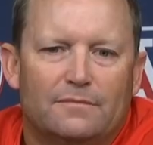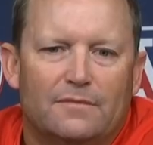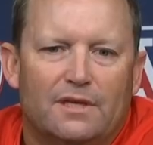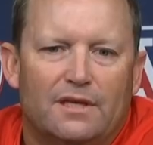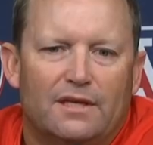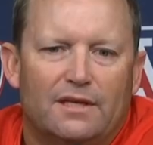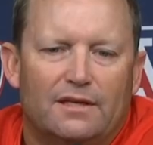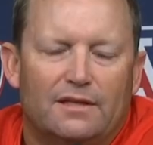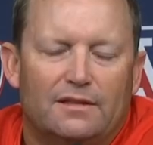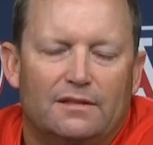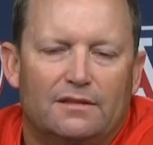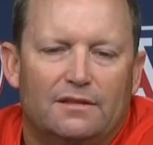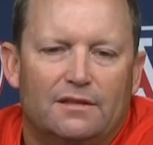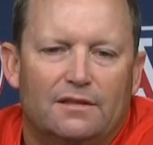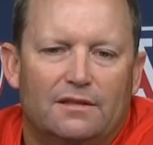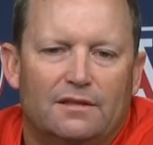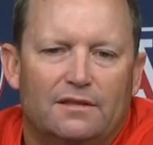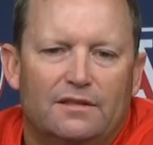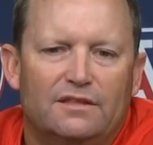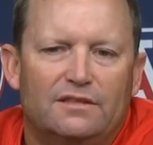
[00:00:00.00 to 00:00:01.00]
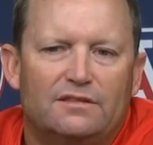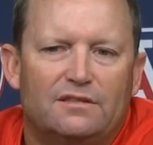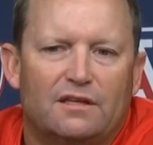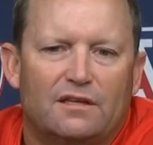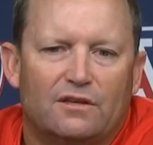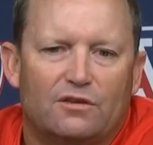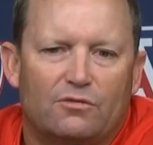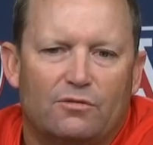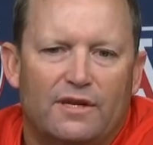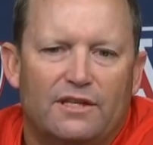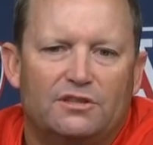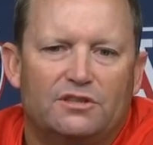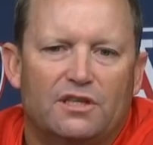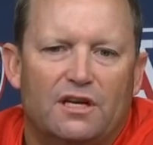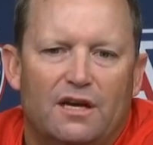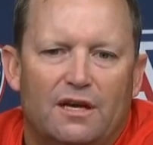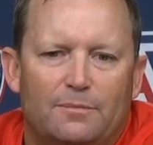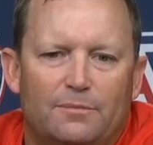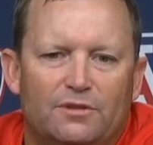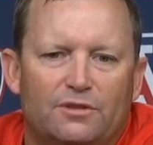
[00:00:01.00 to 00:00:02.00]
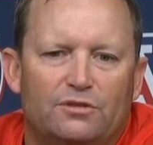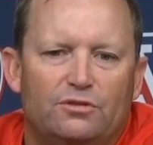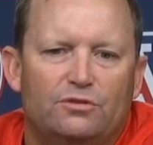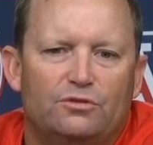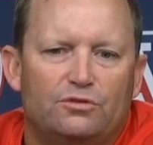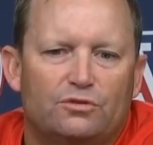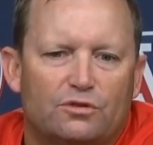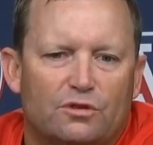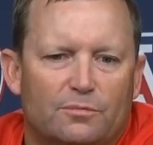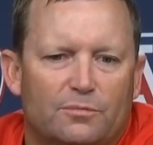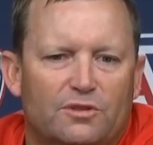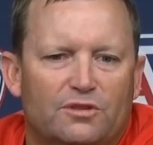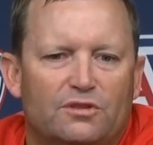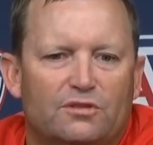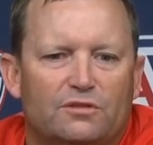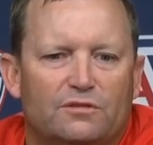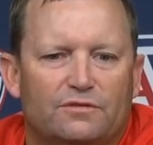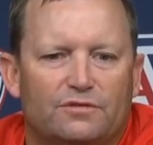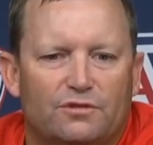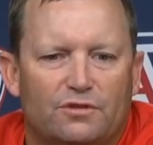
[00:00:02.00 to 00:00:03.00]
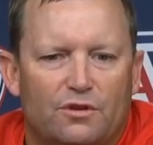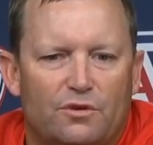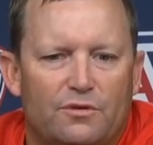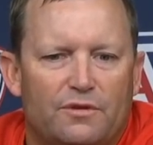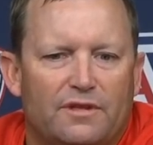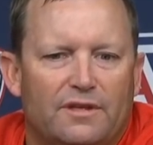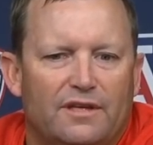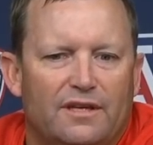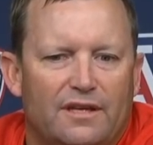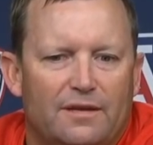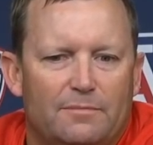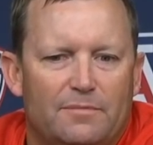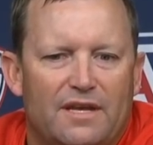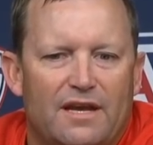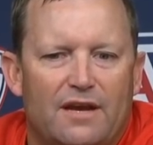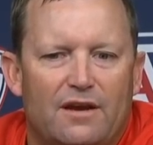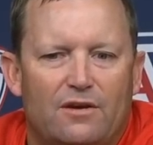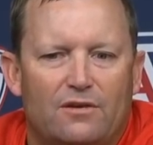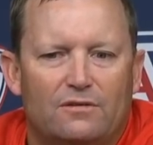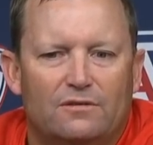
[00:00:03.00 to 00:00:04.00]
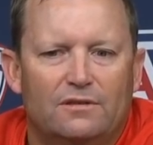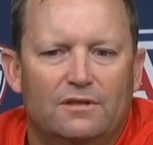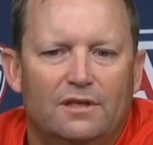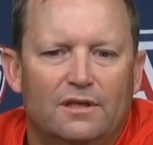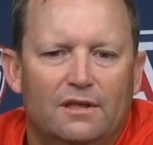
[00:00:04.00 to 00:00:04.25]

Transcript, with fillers: and uh, he's done a great job in the two scrimmages of slowing the game down.